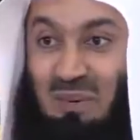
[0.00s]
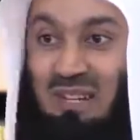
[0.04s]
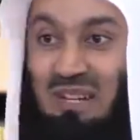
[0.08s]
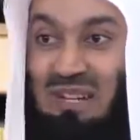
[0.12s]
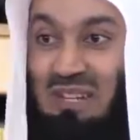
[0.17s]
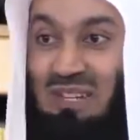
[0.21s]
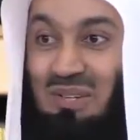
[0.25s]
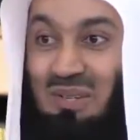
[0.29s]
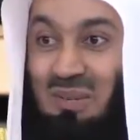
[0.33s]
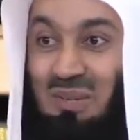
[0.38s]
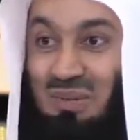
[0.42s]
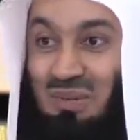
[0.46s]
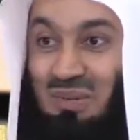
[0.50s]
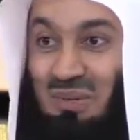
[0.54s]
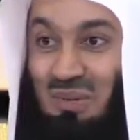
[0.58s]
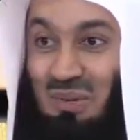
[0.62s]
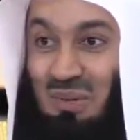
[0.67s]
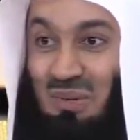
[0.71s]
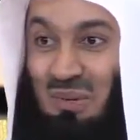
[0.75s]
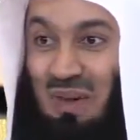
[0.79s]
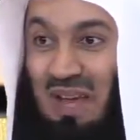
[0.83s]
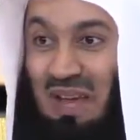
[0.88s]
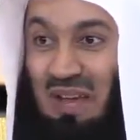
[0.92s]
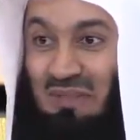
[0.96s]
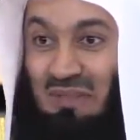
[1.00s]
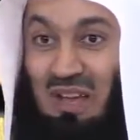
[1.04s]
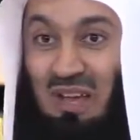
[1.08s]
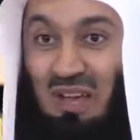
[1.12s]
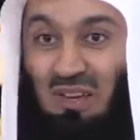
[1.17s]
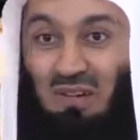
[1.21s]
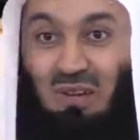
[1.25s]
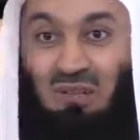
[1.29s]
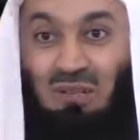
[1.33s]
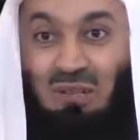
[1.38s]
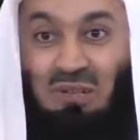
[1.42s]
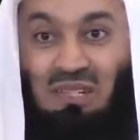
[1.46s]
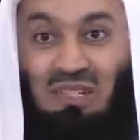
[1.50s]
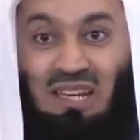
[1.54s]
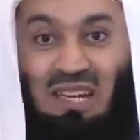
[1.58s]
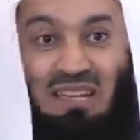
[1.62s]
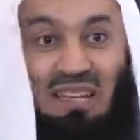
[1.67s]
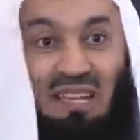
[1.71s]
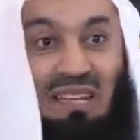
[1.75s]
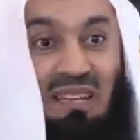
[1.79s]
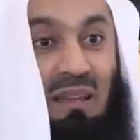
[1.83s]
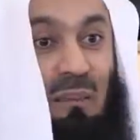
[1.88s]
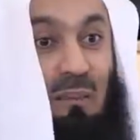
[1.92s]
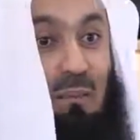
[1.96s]
What excuse do you have? Not to
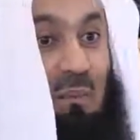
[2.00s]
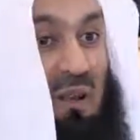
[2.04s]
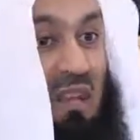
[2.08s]
say that the